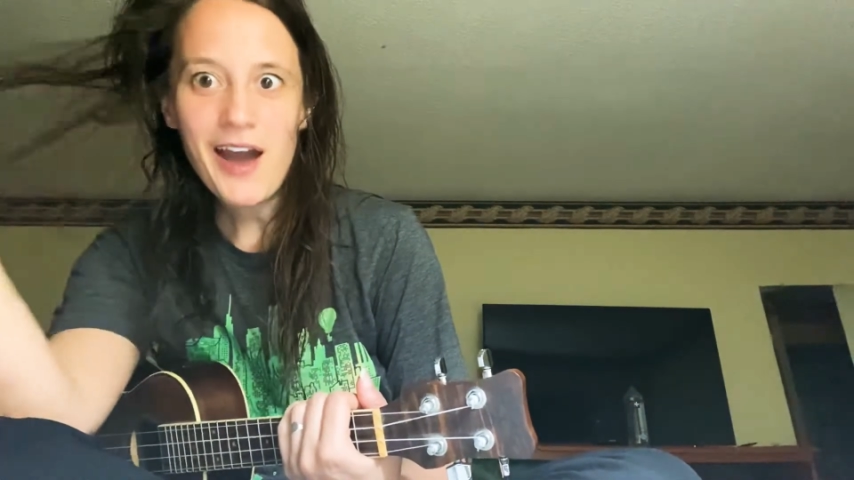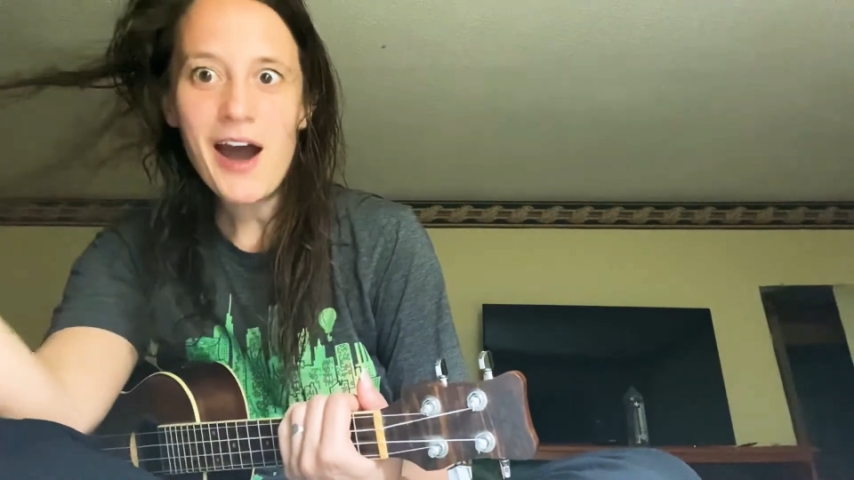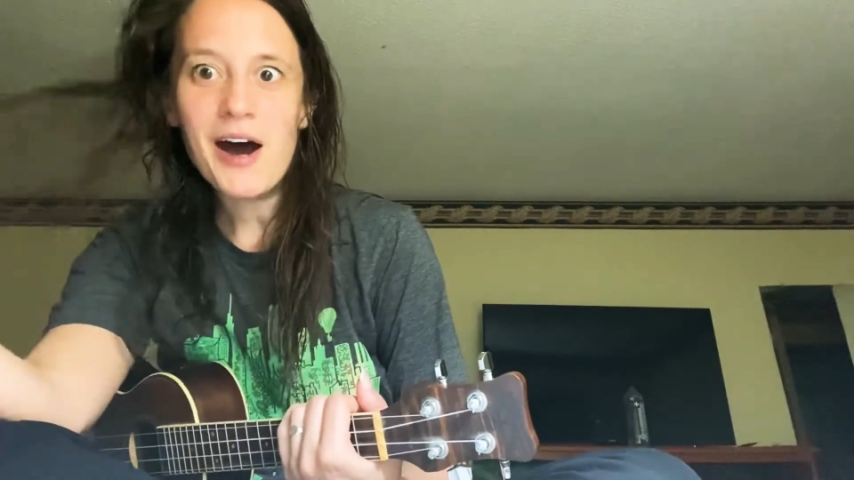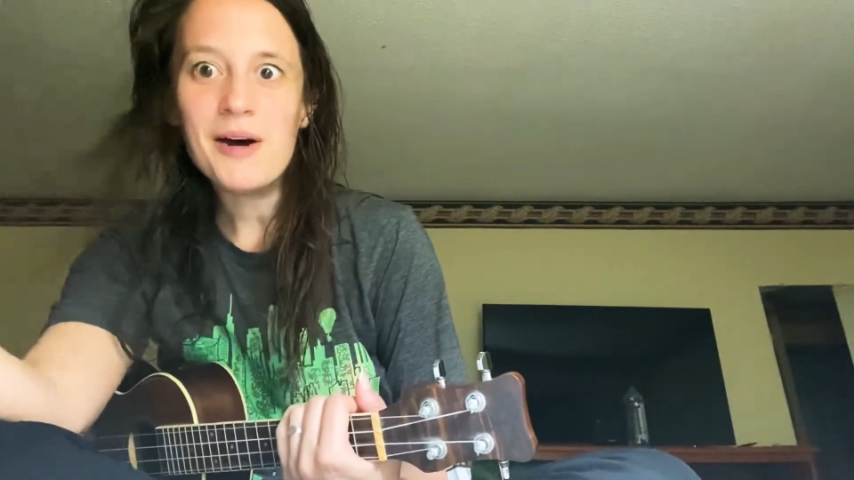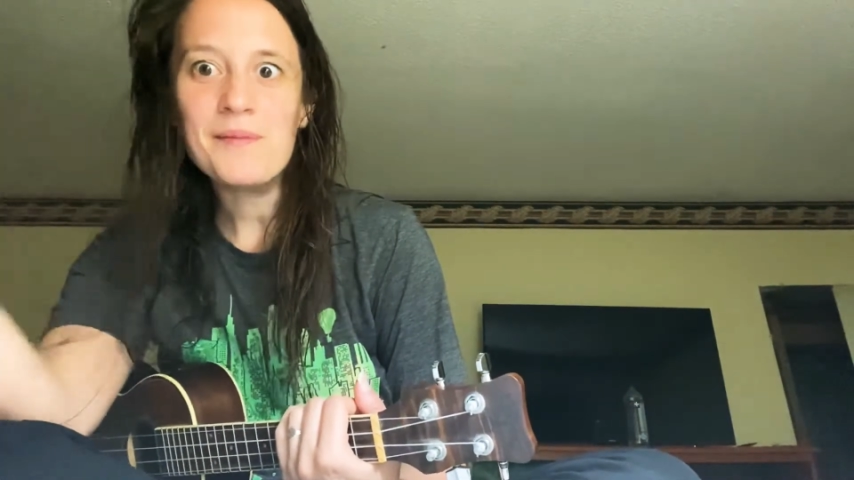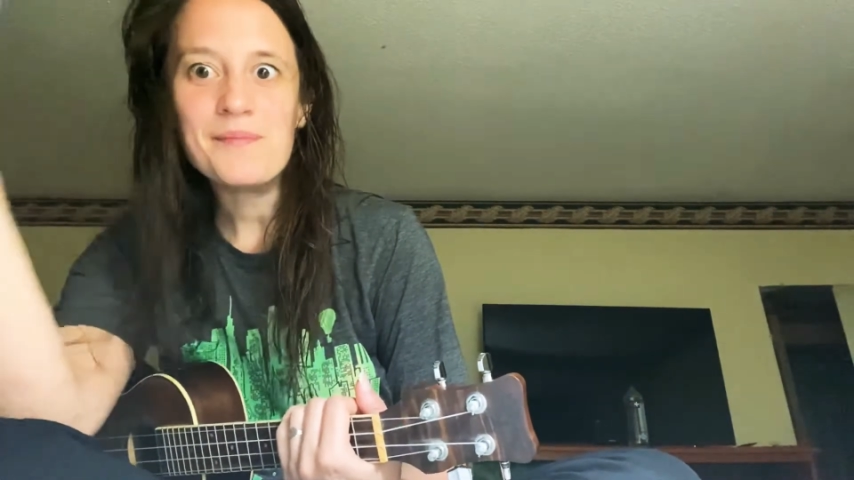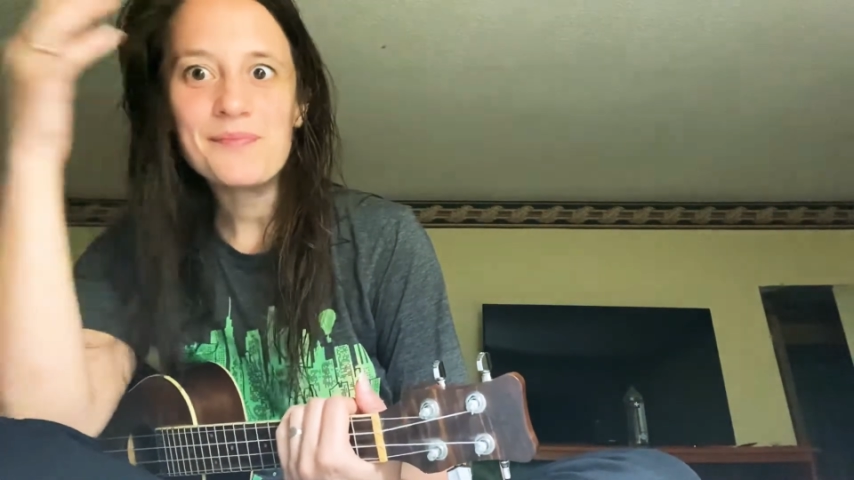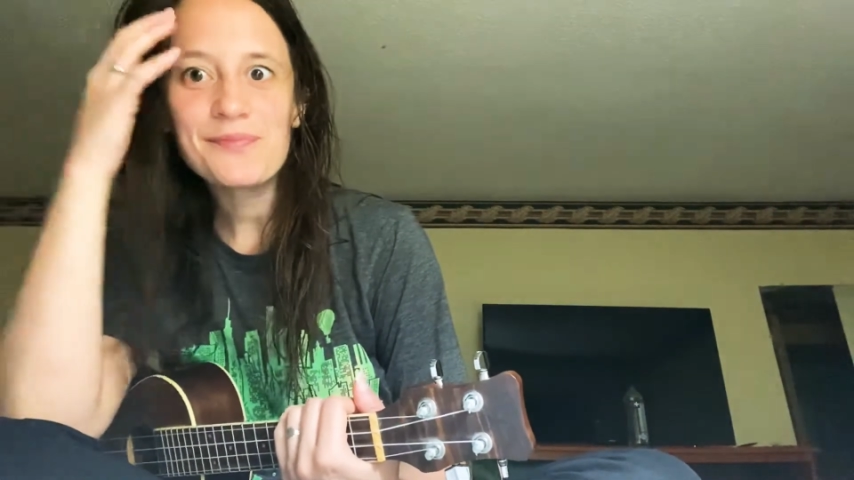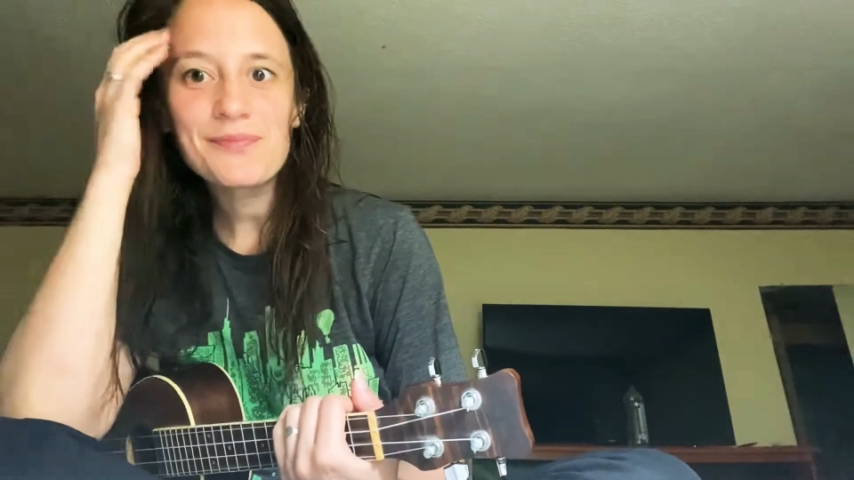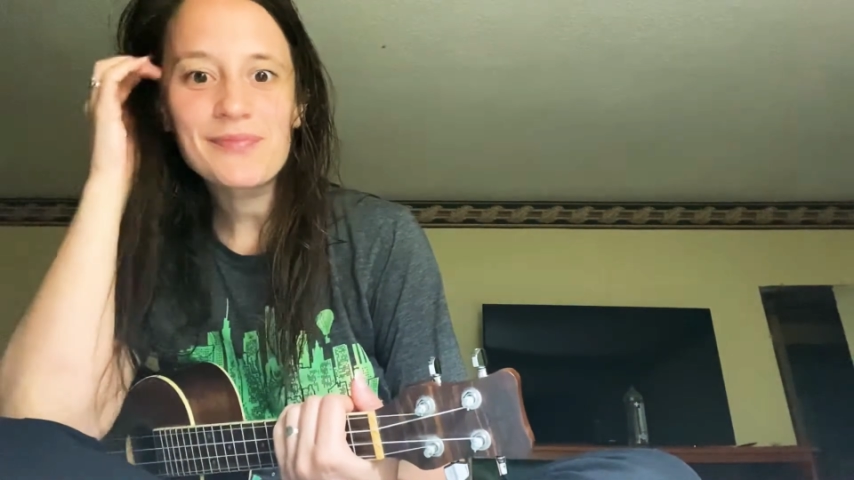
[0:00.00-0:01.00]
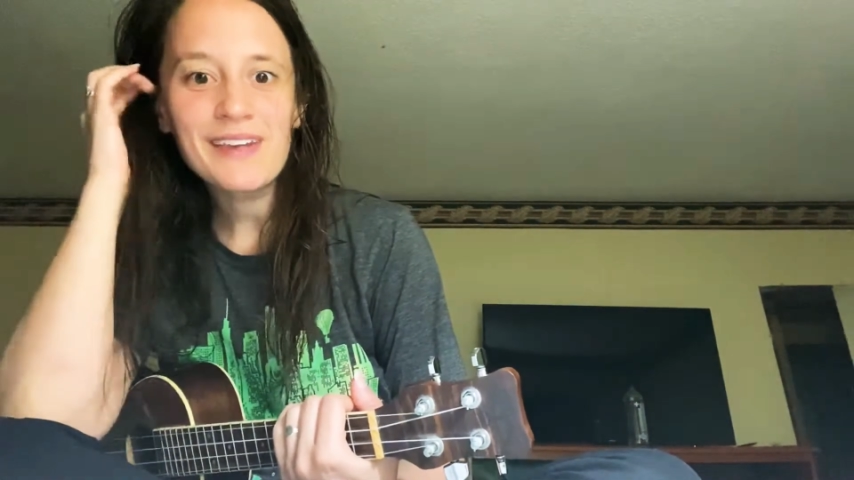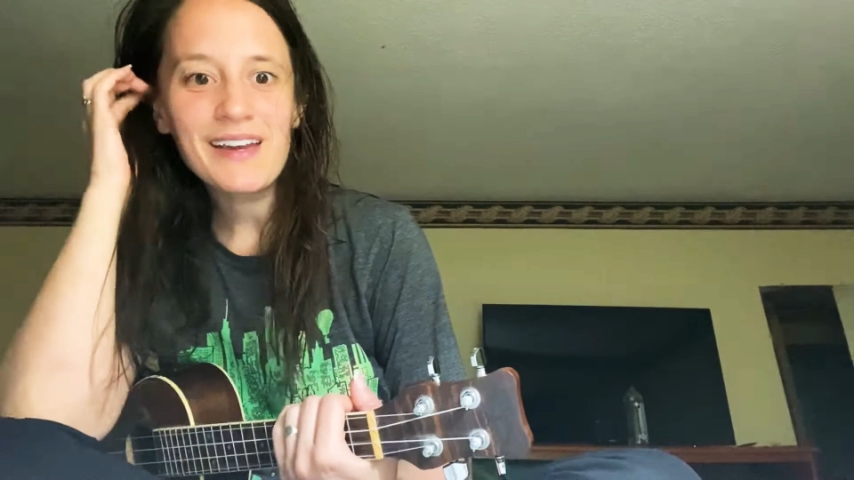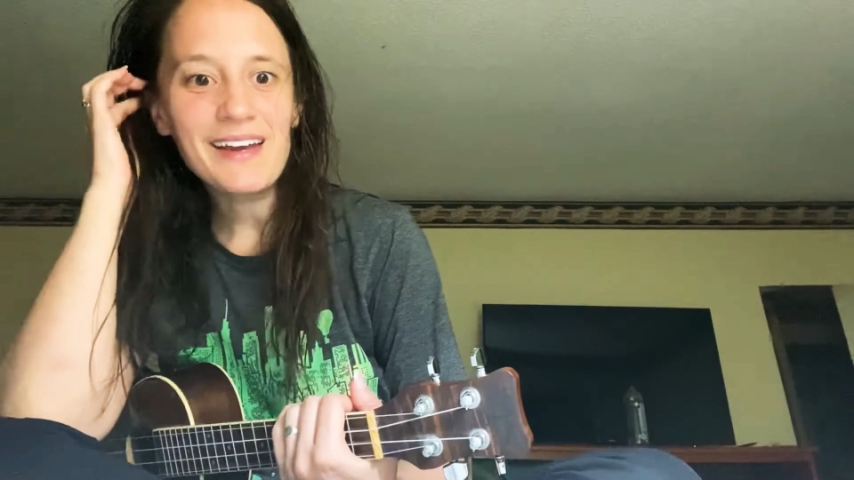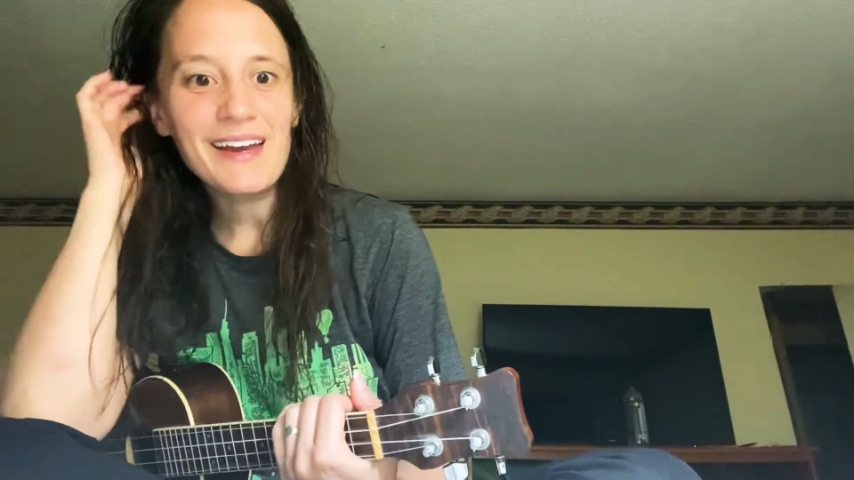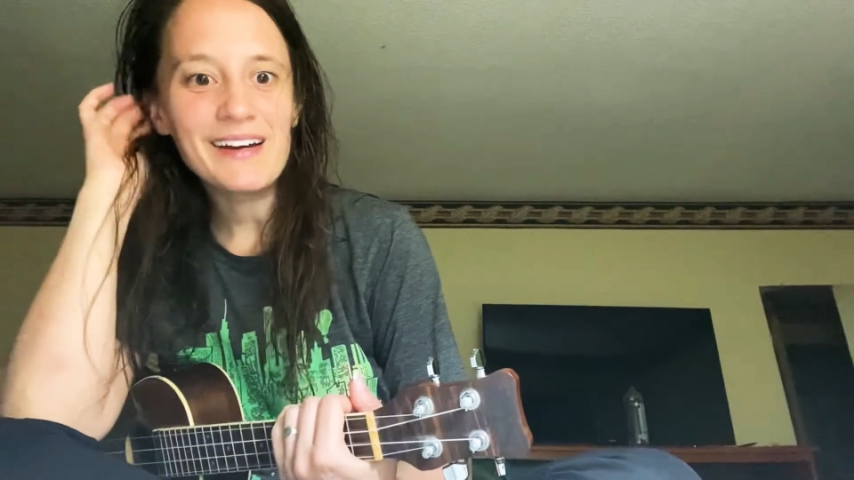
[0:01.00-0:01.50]
Um,
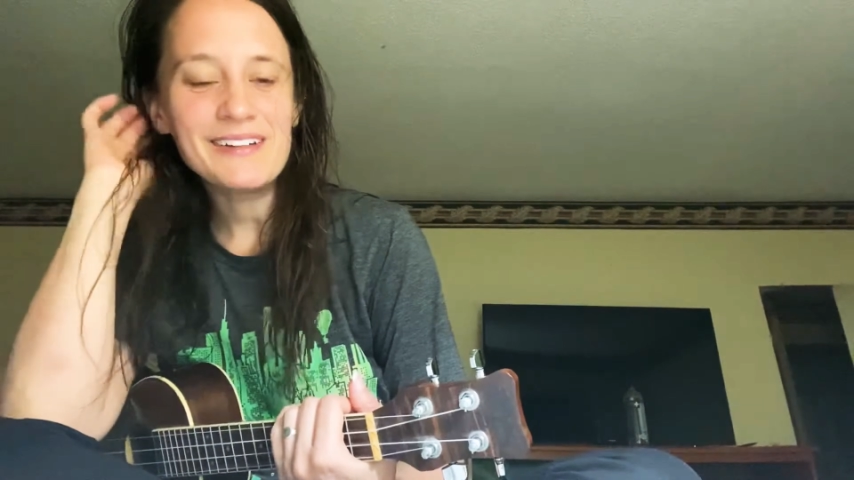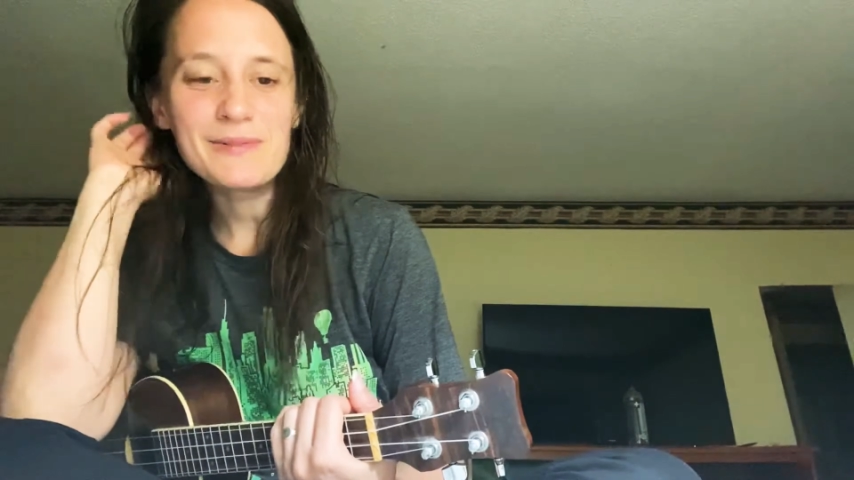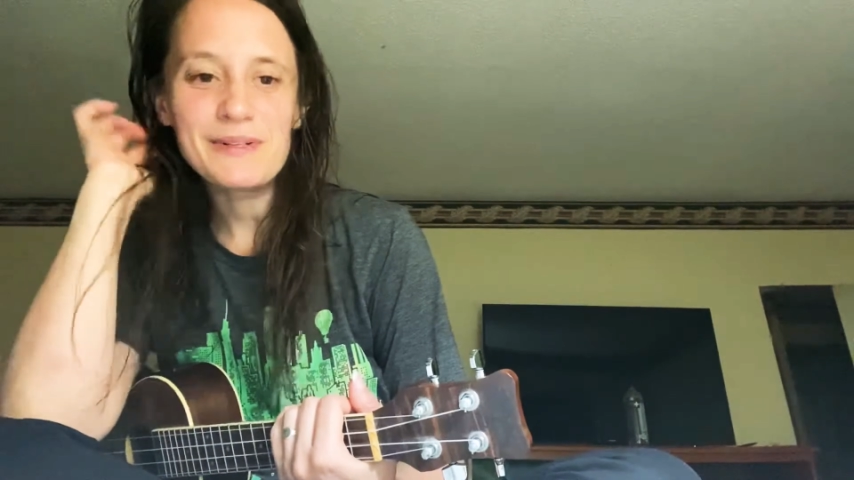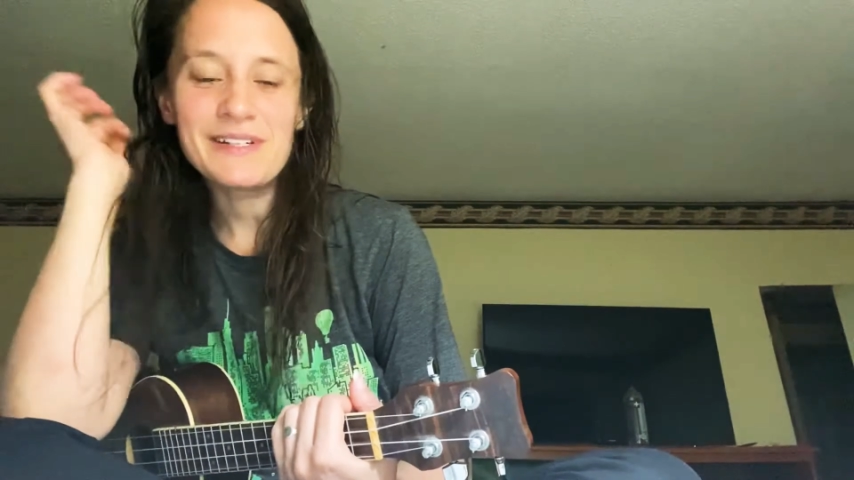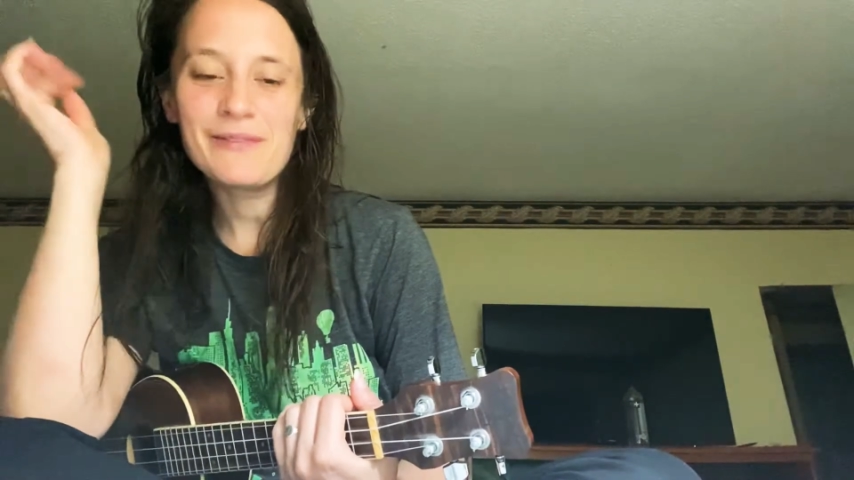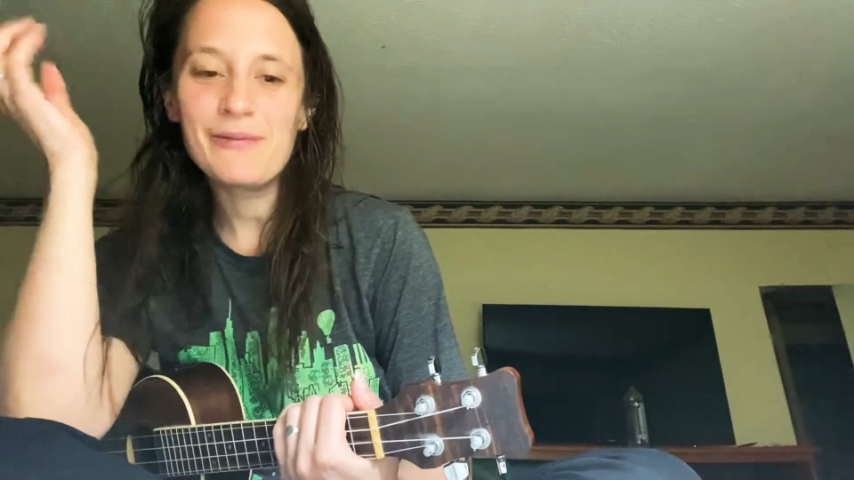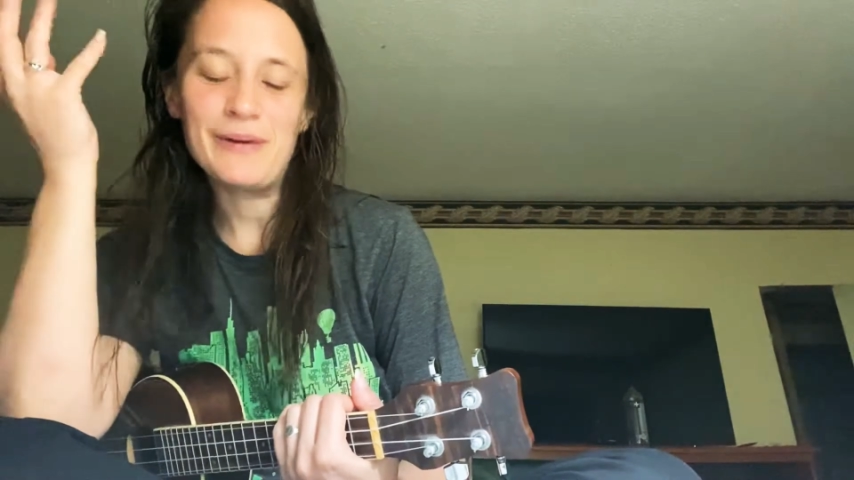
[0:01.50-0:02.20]
and we,